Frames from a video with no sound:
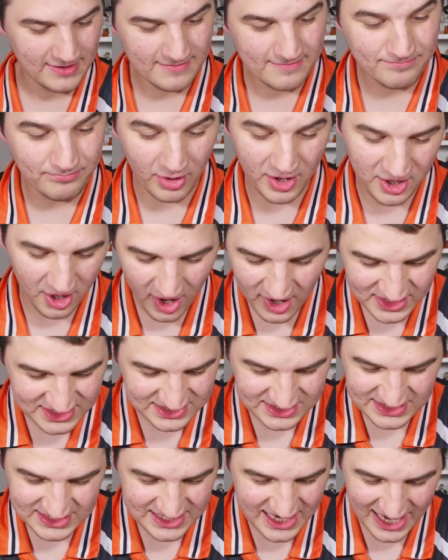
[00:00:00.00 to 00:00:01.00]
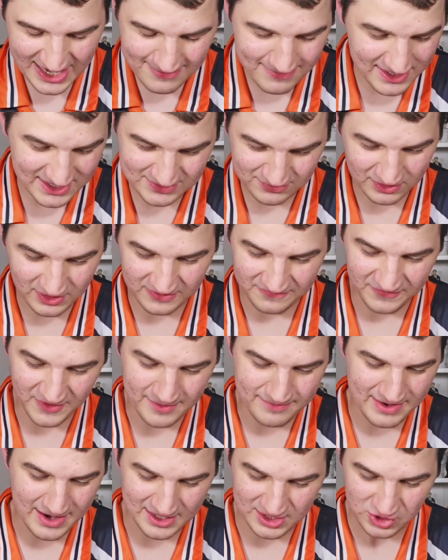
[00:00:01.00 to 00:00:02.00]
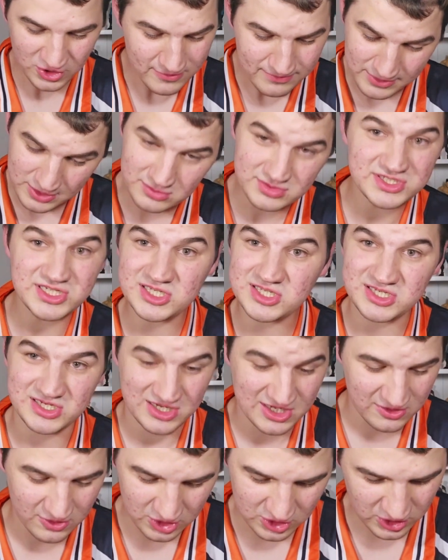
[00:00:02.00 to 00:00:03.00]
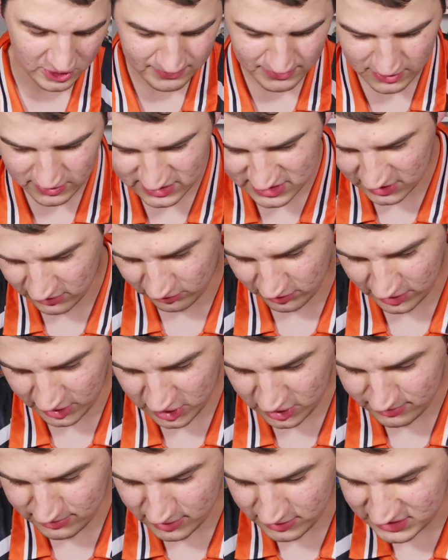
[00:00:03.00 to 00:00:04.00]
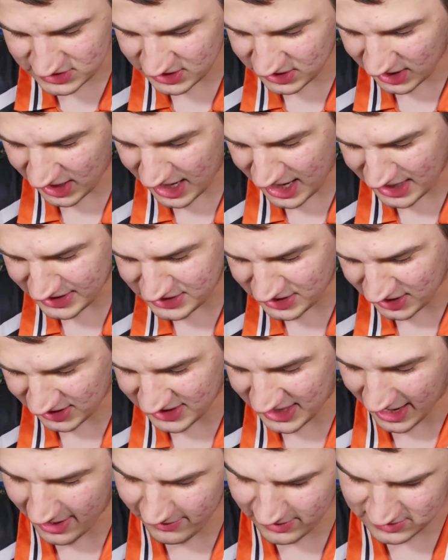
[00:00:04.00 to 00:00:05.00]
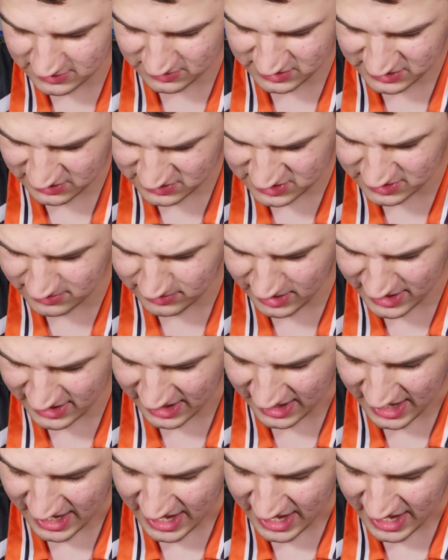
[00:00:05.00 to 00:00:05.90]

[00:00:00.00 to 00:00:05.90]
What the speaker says: But honestly, the anime is really fun, man. Good music, good music, really good music, and characters. There's some like